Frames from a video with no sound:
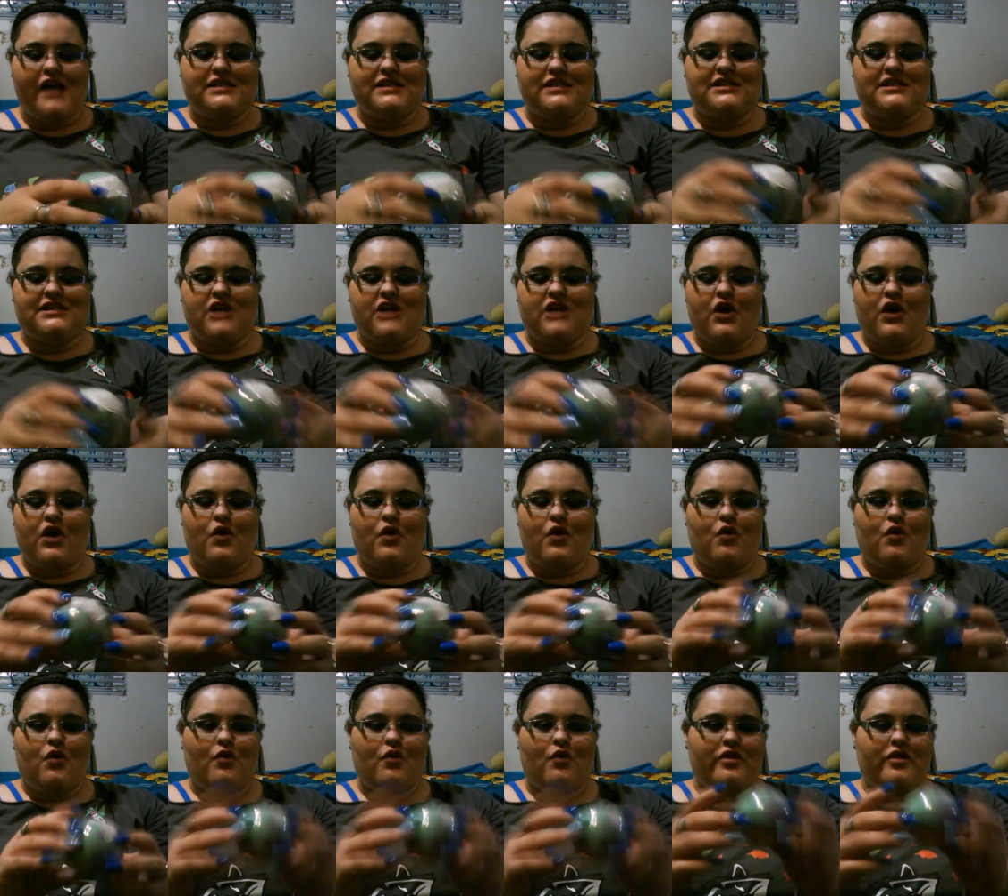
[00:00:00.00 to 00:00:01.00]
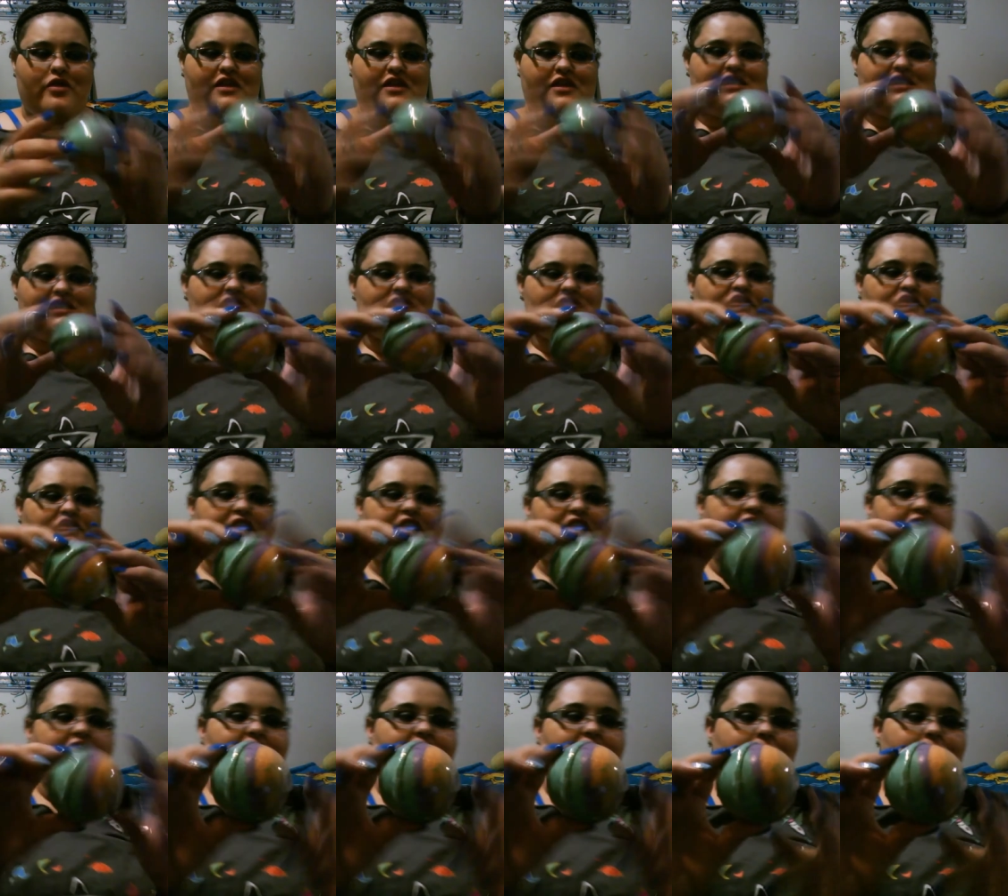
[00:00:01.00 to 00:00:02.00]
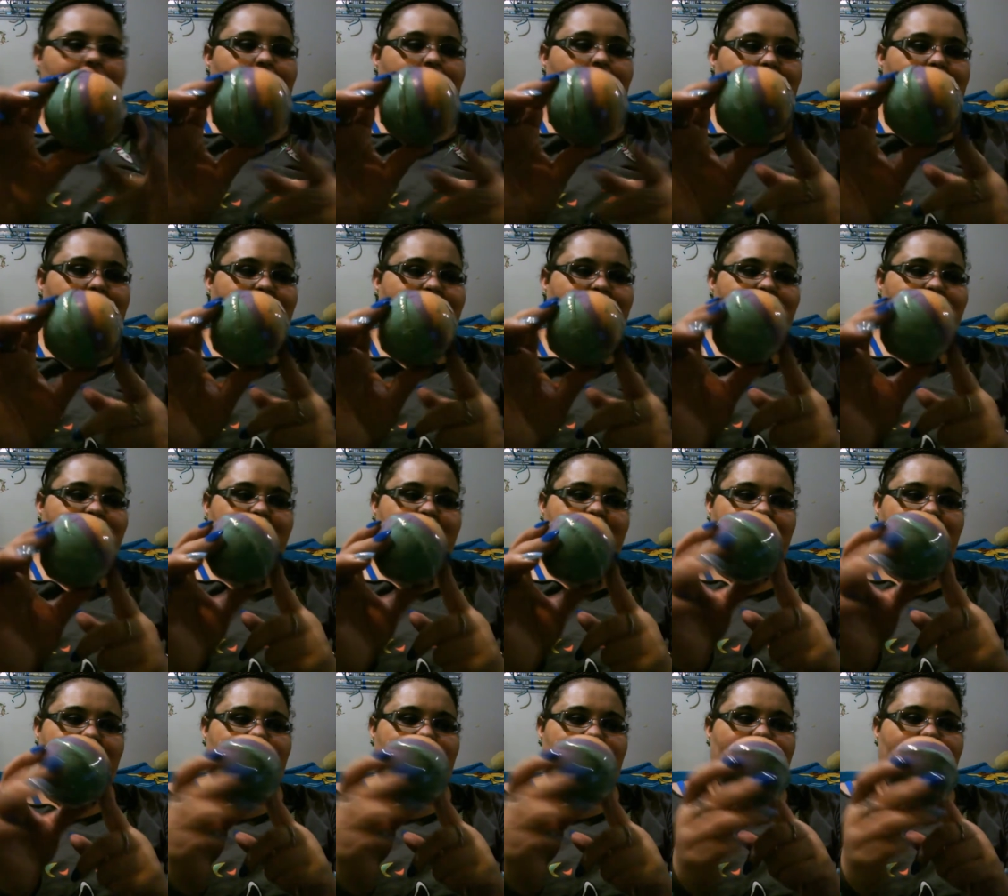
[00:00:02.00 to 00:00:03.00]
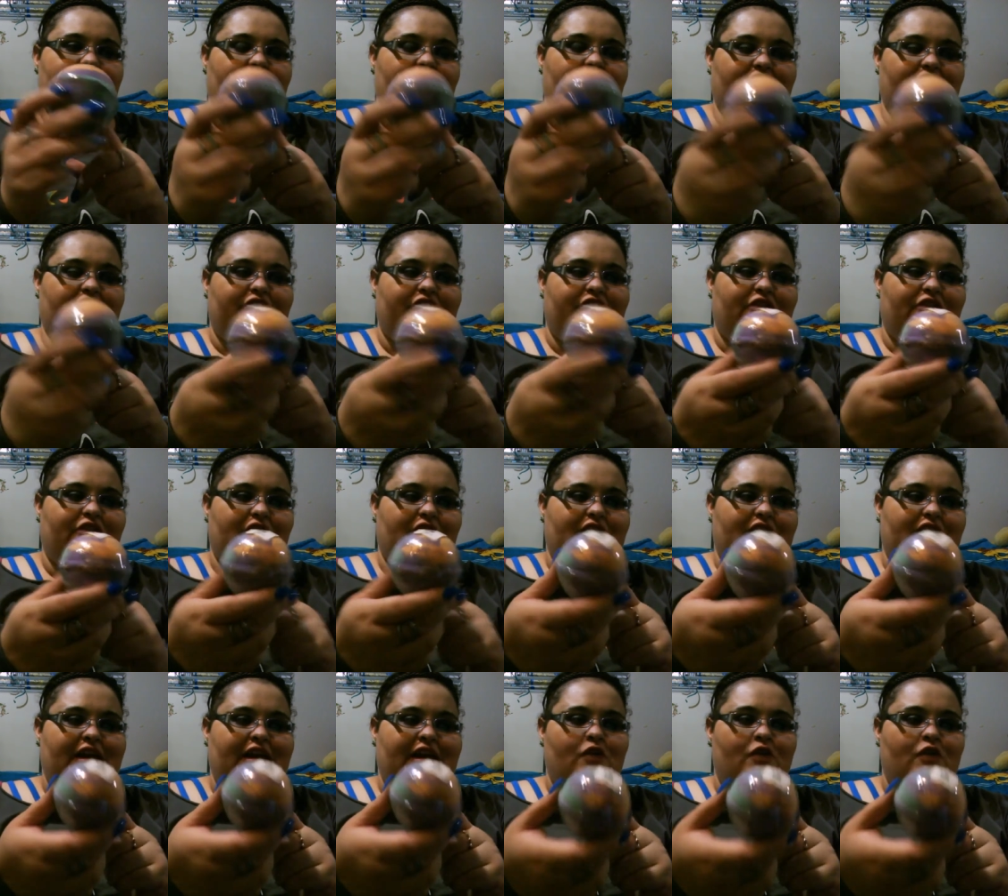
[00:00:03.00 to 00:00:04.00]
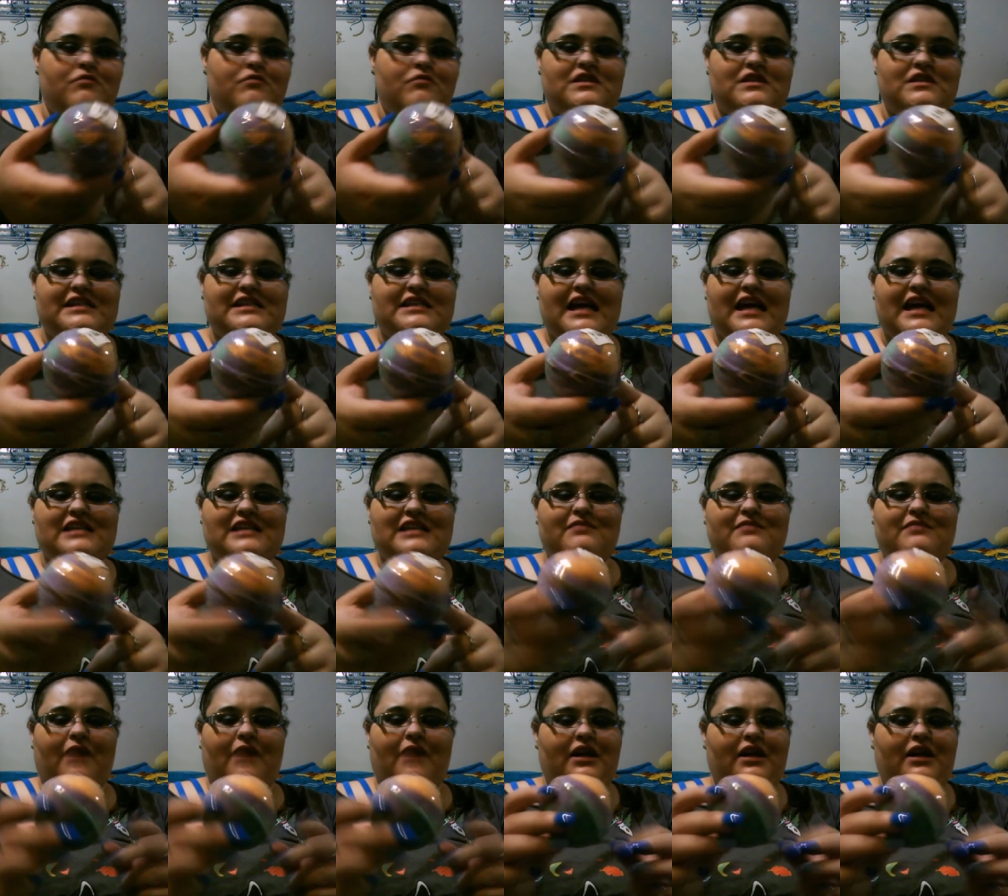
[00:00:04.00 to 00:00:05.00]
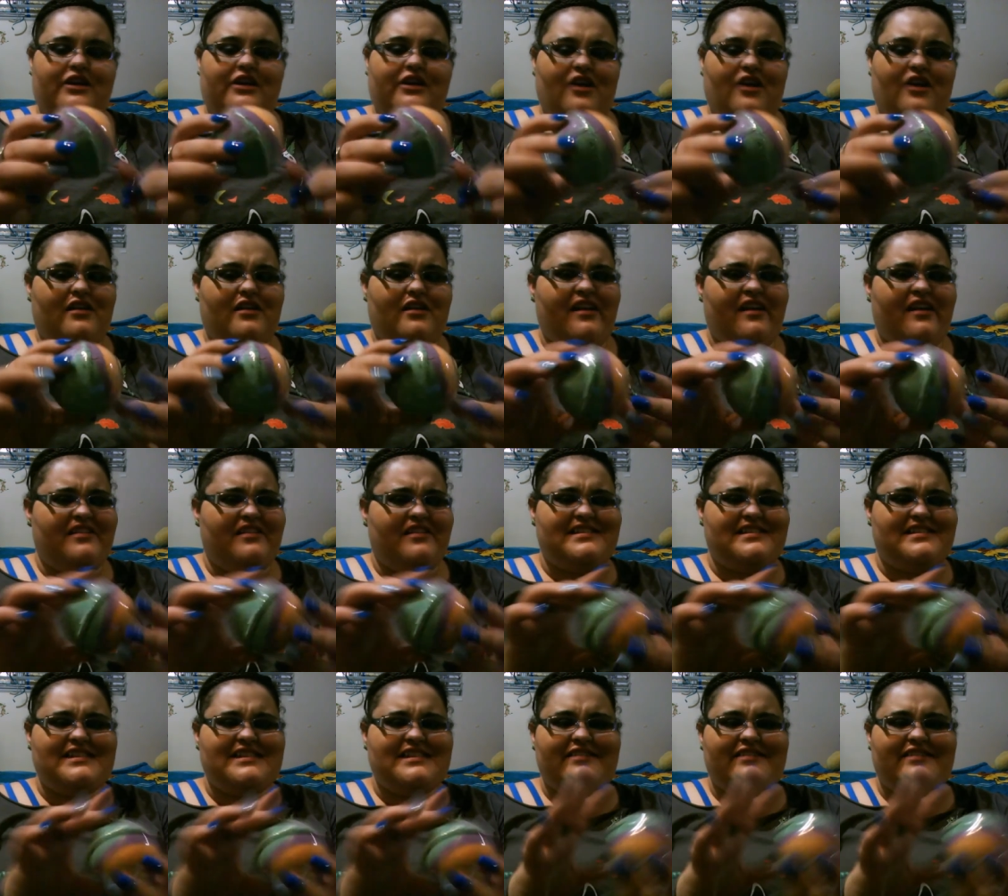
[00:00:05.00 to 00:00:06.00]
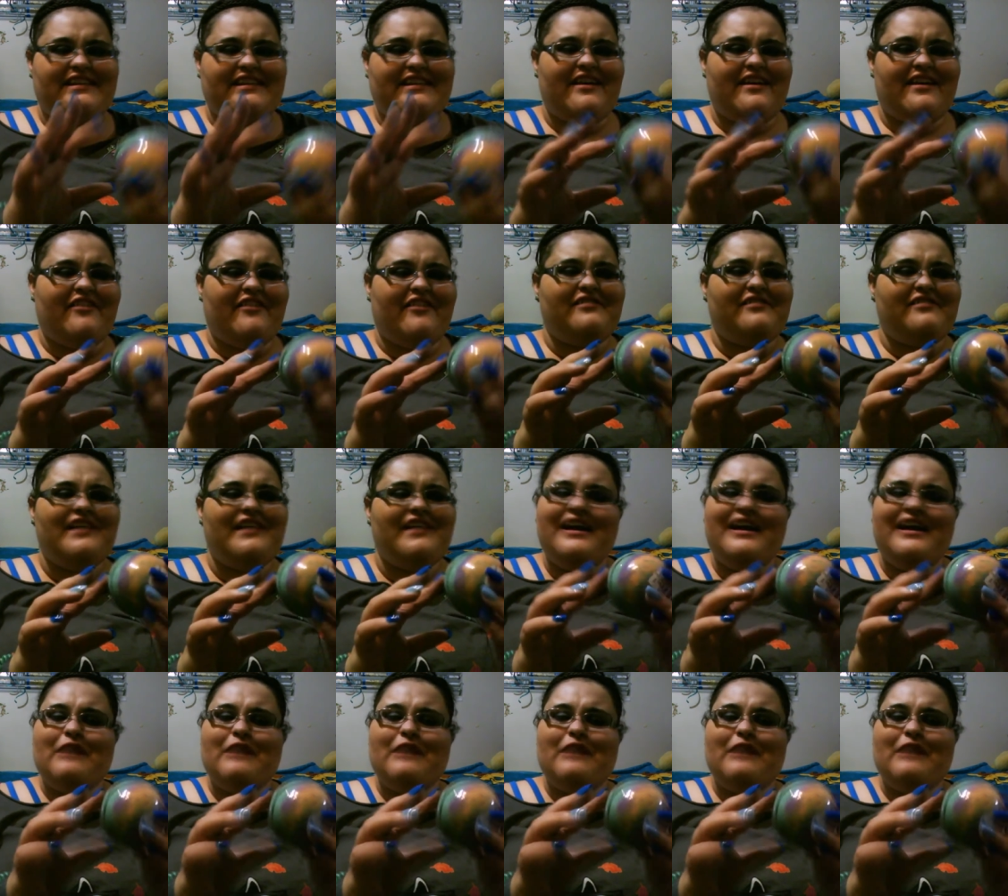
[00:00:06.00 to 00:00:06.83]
So this is very pretty and very colorful. It almost has Mardi Gras colors to it, though,